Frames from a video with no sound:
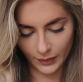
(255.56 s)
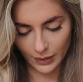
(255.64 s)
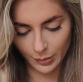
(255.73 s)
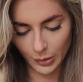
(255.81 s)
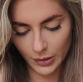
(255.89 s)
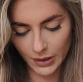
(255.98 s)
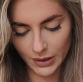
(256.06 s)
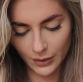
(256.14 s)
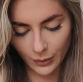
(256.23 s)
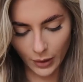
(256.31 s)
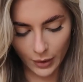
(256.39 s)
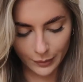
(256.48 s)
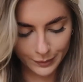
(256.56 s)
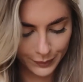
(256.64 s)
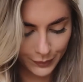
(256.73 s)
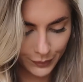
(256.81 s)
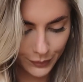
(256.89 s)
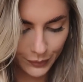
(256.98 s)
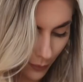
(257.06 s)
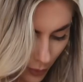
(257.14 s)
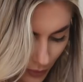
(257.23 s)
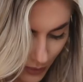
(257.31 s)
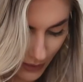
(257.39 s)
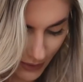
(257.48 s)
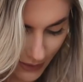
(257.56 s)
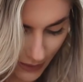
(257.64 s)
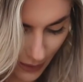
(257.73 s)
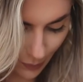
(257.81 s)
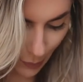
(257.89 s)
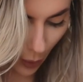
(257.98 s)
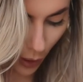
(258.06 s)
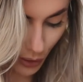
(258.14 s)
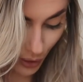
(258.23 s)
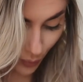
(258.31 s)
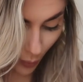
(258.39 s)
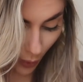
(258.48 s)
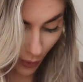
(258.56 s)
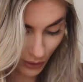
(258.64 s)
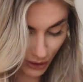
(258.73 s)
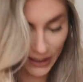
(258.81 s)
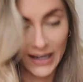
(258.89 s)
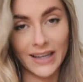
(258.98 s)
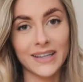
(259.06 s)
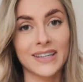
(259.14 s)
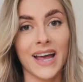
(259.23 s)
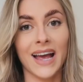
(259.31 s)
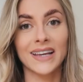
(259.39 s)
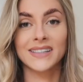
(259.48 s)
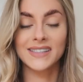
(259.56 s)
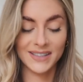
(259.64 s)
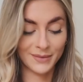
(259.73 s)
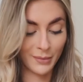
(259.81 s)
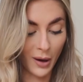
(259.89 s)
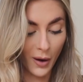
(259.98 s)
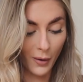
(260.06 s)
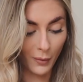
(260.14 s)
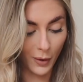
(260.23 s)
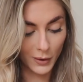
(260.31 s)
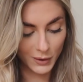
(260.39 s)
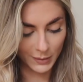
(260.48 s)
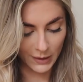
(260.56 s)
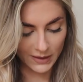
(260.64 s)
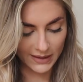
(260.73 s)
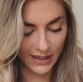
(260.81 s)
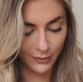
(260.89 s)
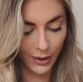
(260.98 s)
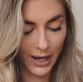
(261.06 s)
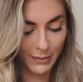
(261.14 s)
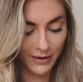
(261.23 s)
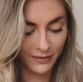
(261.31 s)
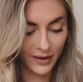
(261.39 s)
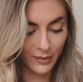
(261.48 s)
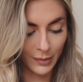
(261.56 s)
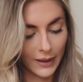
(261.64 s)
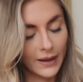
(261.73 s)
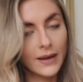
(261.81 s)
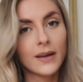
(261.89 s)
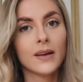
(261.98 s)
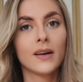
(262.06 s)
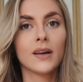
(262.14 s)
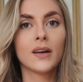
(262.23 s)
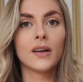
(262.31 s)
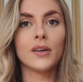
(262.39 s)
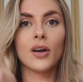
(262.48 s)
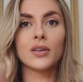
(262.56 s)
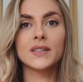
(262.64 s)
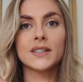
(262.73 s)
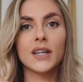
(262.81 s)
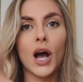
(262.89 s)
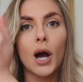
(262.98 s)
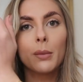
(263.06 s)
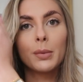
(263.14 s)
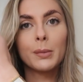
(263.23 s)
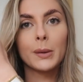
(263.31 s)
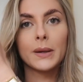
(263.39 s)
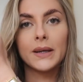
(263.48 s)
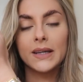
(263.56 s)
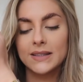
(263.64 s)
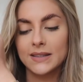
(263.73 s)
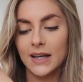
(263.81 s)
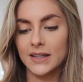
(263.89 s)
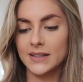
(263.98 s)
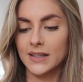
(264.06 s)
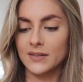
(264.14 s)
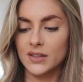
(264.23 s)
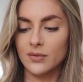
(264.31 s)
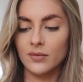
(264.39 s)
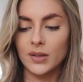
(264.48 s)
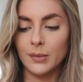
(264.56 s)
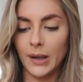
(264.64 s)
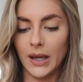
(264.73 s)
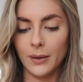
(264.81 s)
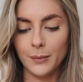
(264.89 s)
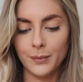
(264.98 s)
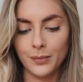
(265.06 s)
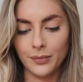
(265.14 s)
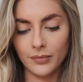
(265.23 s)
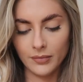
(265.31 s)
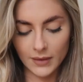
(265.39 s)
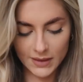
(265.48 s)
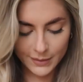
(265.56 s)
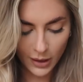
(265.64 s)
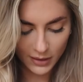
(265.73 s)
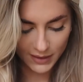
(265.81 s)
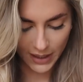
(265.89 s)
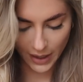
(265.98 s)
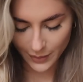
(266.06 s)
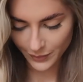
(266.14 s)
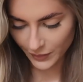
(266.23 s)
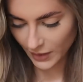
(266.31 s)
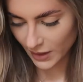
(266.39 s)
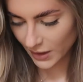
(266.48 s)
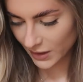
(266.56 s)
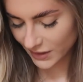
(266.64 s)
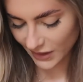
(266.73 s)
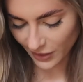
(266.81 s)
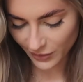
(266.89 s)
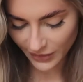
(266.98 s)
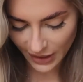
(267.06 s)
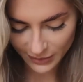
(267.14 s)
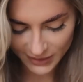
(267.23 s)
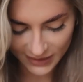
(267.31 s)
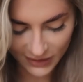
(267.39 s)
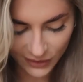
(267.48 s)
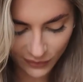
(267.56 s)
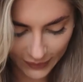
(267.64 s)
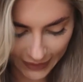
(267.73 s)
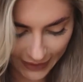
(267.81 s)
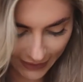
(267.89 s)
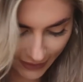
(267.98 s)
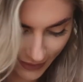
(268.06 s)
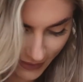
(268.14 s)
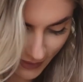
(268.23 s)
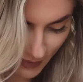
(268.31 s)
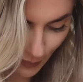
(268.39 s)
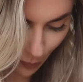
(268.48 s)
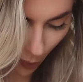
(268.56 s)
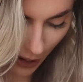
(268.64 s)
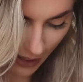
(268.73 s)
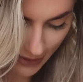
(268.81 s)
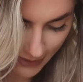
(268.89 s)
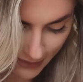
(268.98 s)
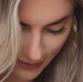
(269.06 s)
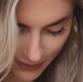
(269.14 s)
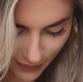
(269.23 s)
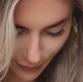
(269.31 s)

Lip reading: I'll put it on. I wanted a posh watch, like a nice smart watch, because I wear my Fitbit non-stop, but it is nice to have something a bit smarter. So that was a lovely surprise.